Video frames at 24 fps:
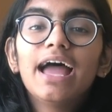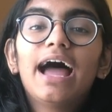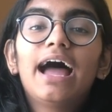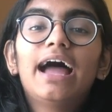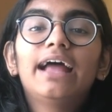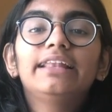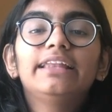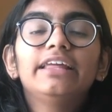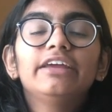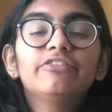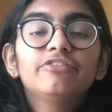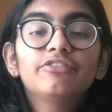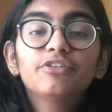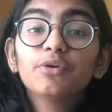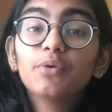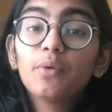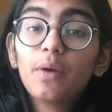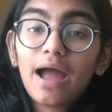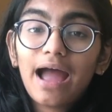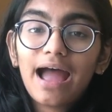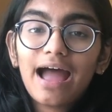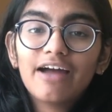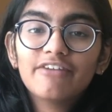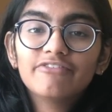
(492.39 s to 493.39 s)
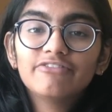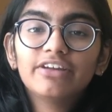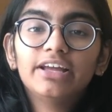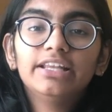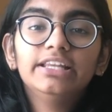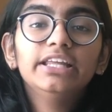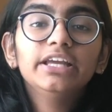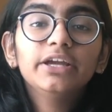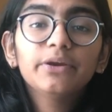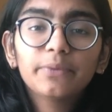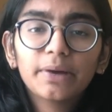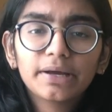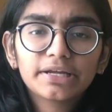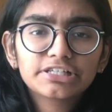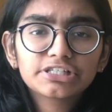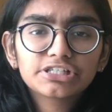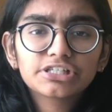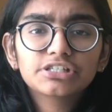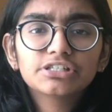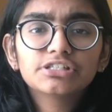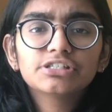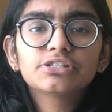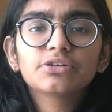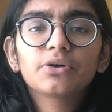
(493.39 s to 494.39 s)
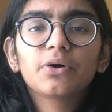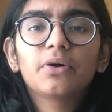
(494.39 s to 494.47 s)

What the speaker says: And if you have any questions